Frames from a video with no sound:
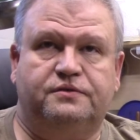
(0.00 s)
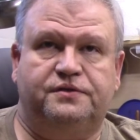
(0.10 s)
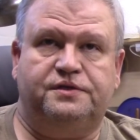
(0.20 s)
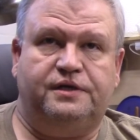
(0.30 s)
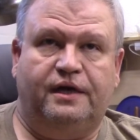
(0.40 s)

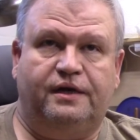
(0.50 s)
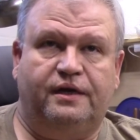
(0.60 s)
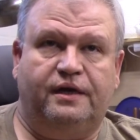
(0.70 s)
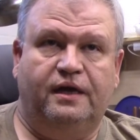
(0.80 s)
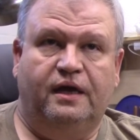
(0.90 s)

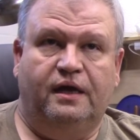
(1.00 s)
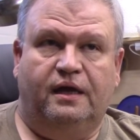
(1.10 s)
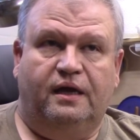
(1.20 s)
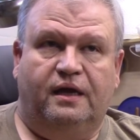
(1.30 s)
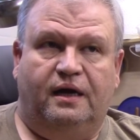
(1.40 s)
Christianity.
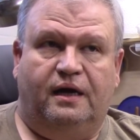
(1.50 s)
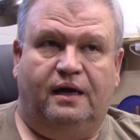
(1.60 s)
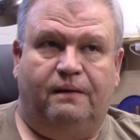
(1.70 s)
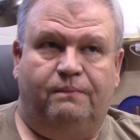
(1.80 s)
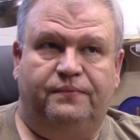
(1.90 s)

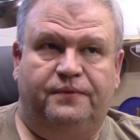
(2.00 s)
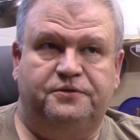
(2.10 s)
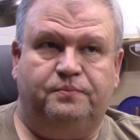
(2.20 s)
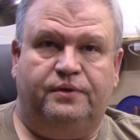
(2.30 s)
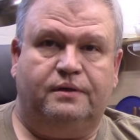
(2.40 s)
This
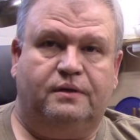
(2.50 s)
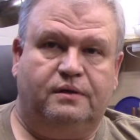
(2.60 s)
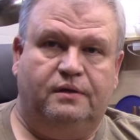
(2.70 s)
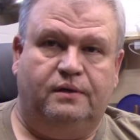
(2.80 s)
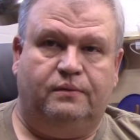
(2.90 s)

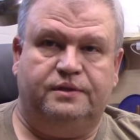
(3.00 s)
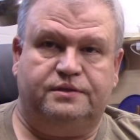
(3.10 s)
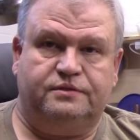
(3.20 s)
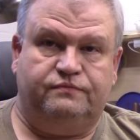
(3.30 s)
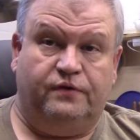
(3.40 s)
book
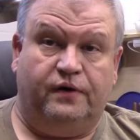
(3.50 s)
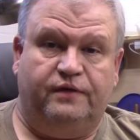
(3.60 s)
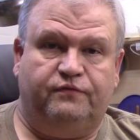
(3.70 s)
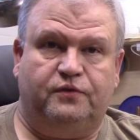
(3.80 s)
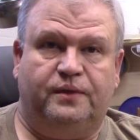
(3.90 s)
was very
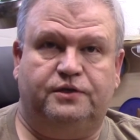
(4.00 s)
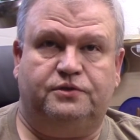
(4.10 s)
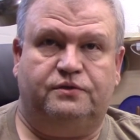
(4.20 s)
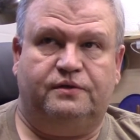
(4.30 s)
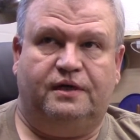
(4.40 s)

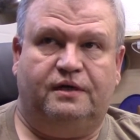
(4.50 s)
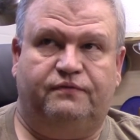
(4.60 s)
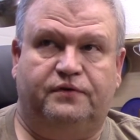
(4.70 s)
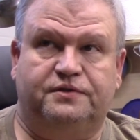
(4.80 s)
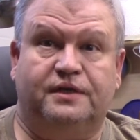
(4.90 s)
influential.
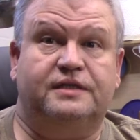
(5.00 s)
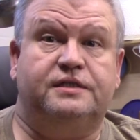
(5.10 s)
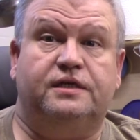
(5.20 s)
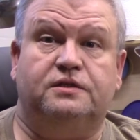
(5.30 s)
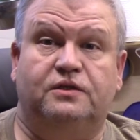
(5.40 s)
Folks like C.S.